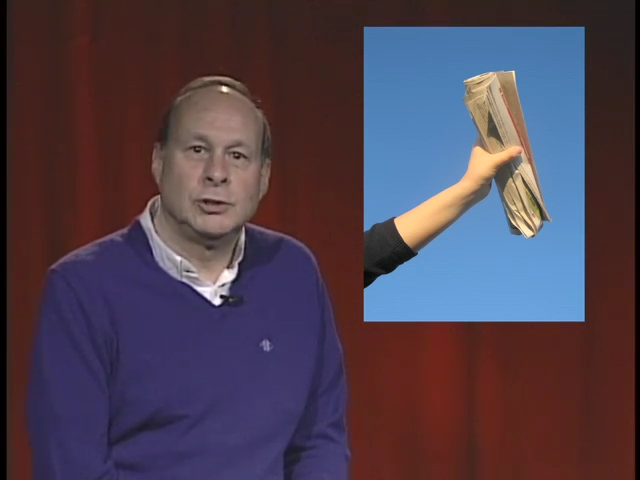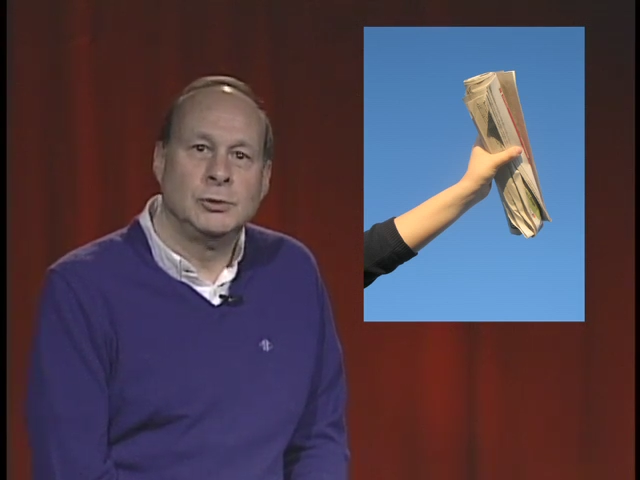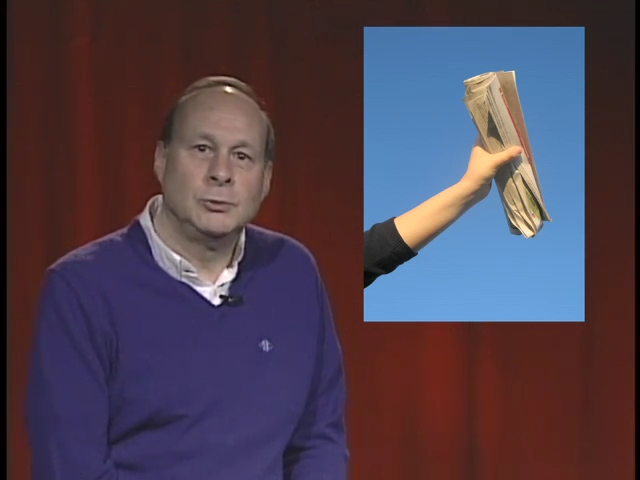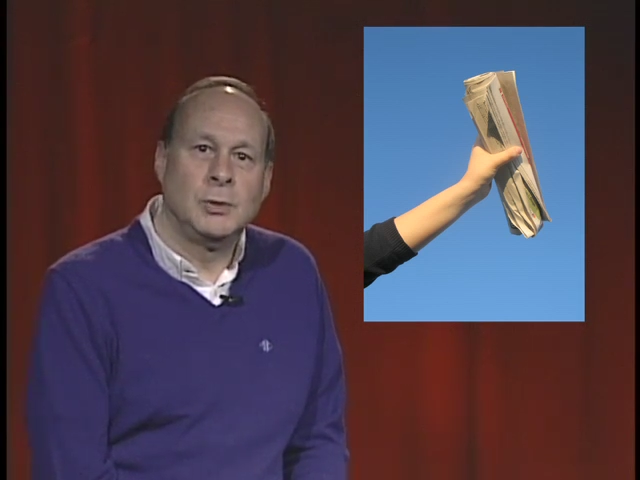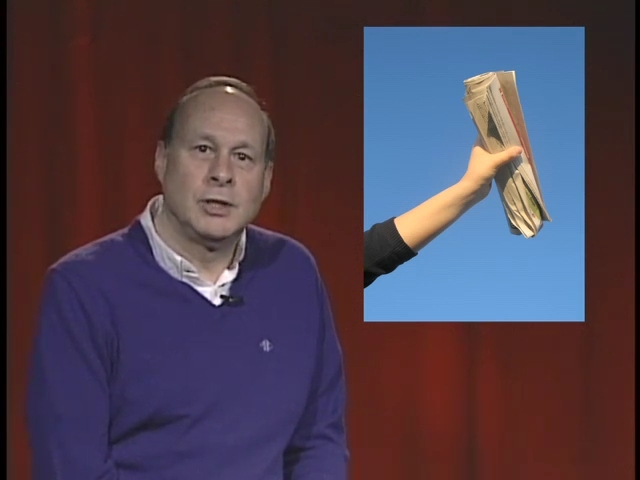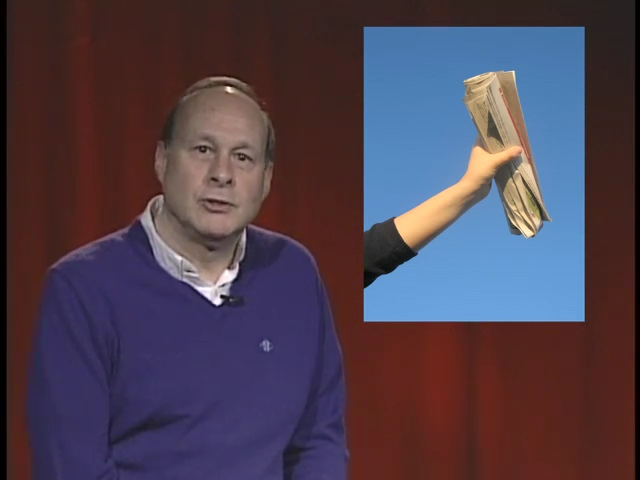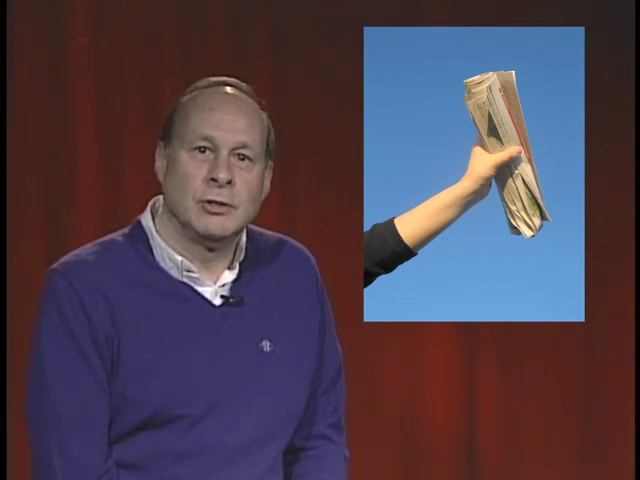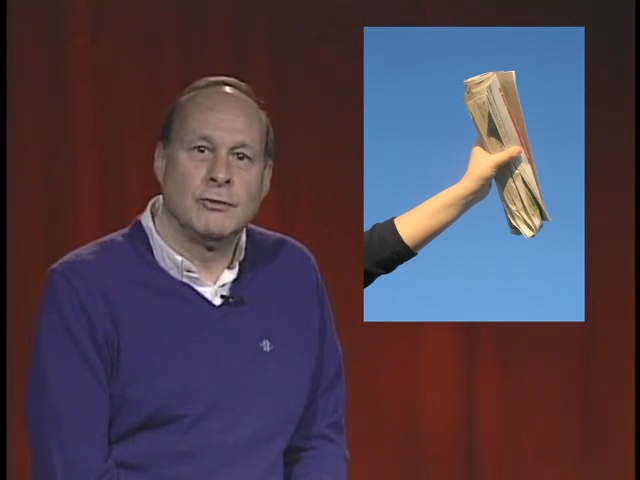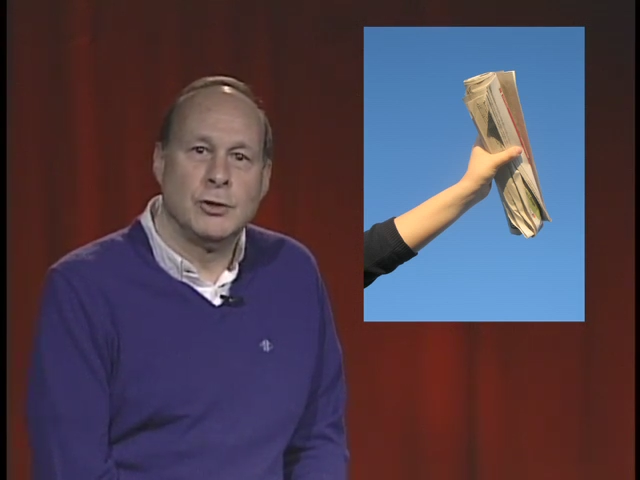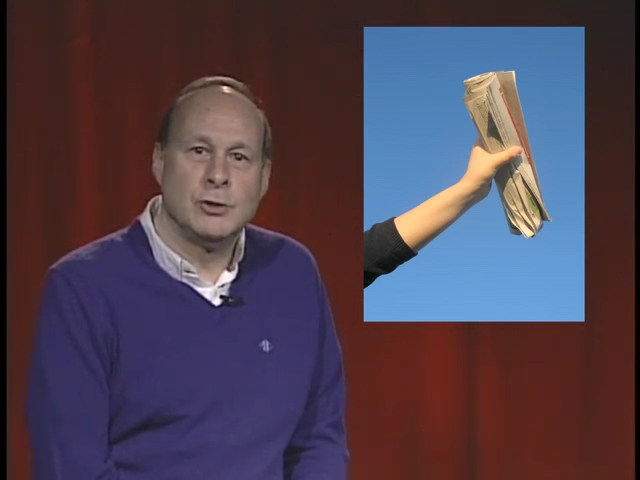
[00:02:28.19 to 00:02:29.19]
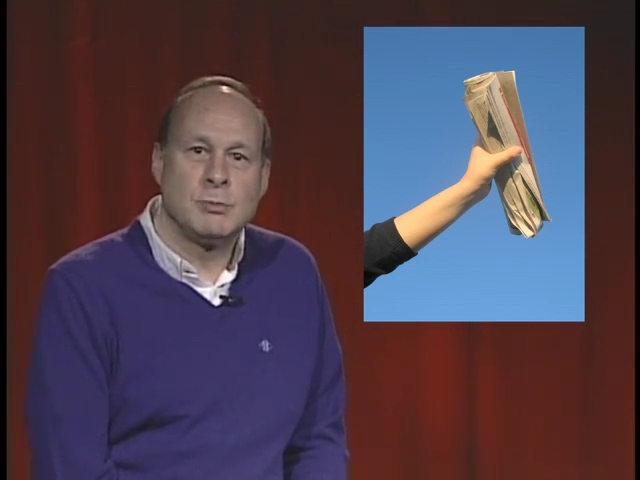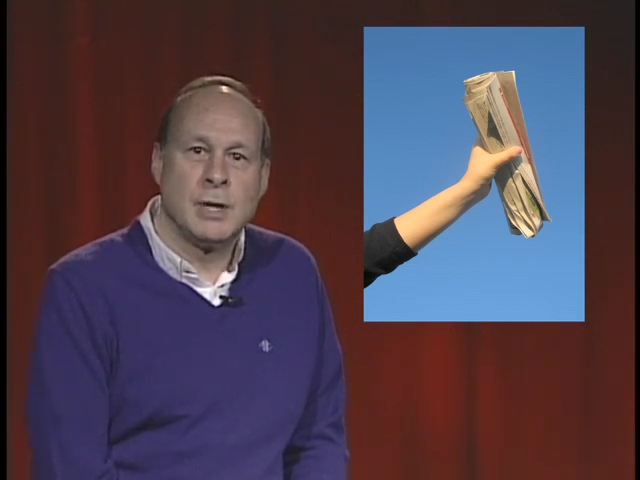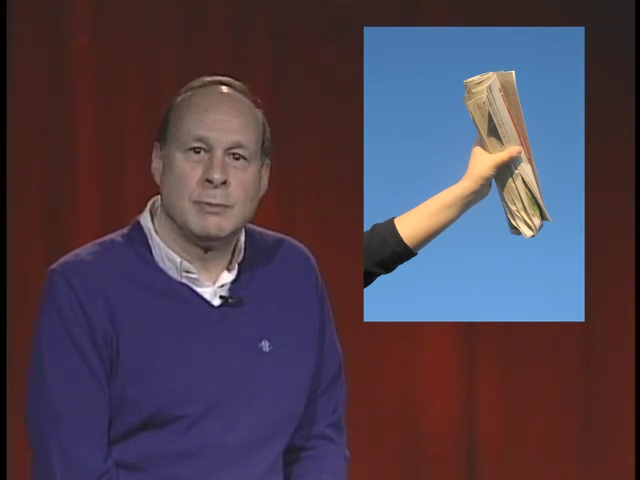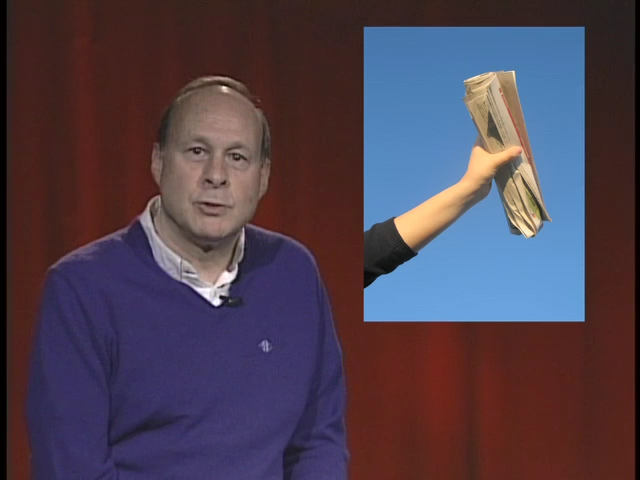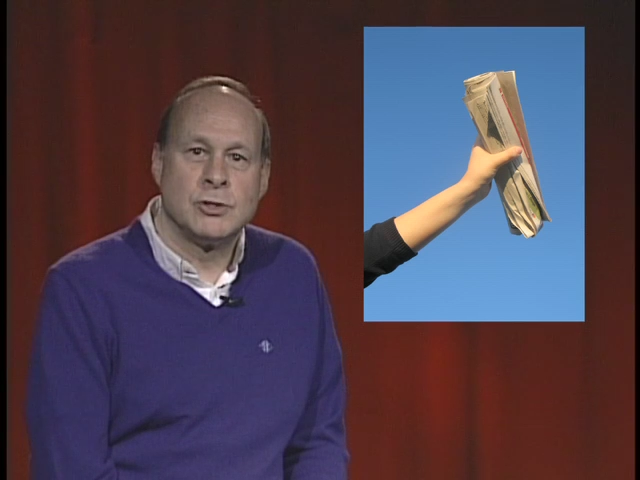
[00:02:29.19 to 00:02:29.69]
to uh, deliver
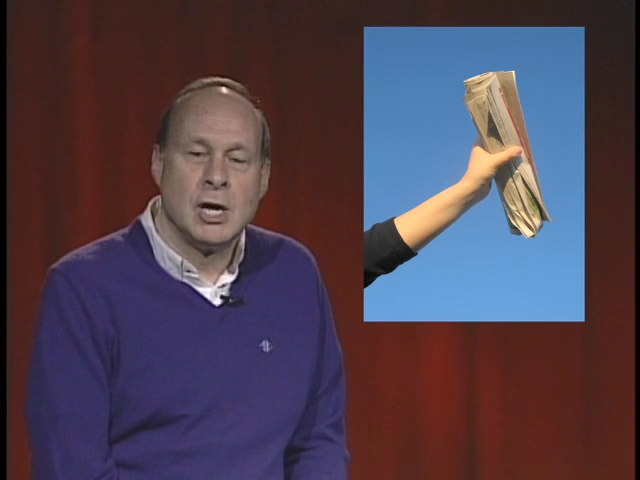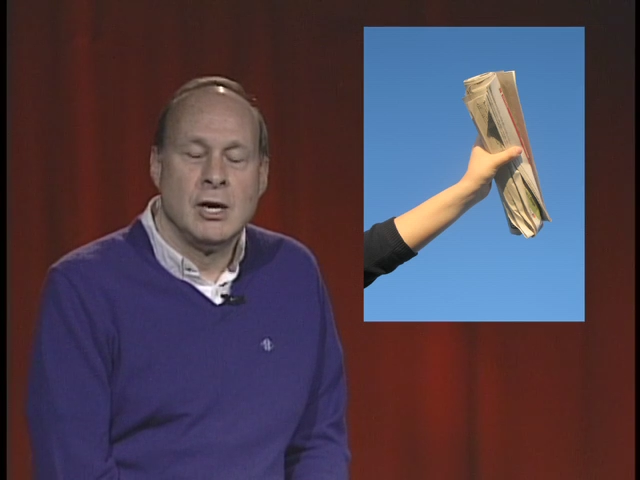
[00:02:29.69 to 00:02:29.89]
newspapers.